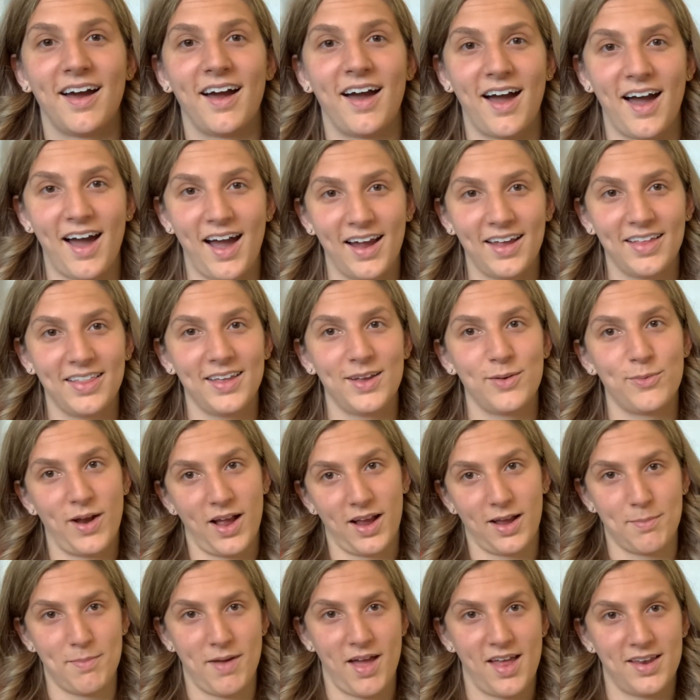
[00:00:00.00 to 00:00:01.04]
highly
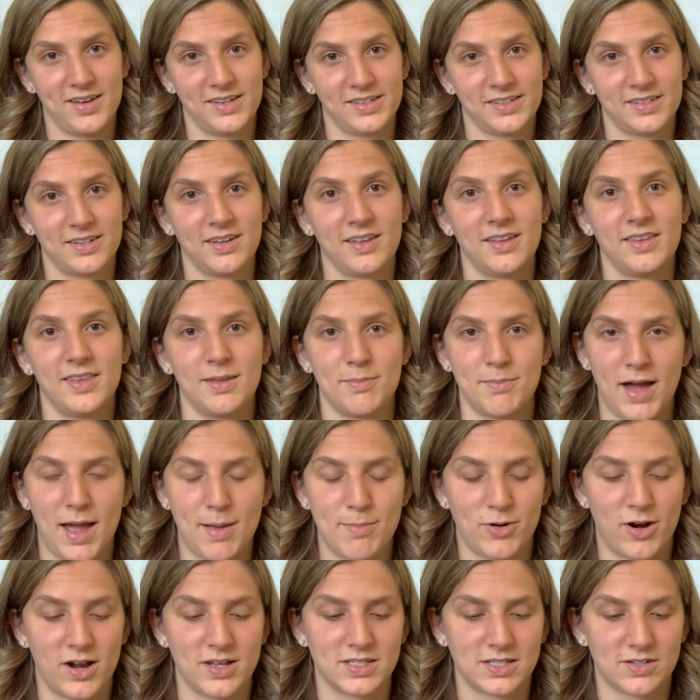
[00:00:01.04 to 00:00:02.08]
recommend the My
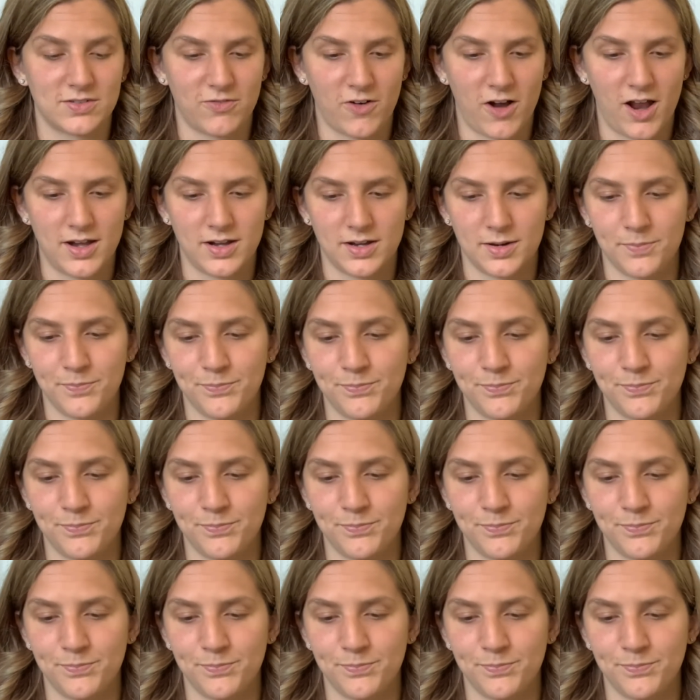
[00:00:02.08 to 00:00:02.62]
BreastFriend.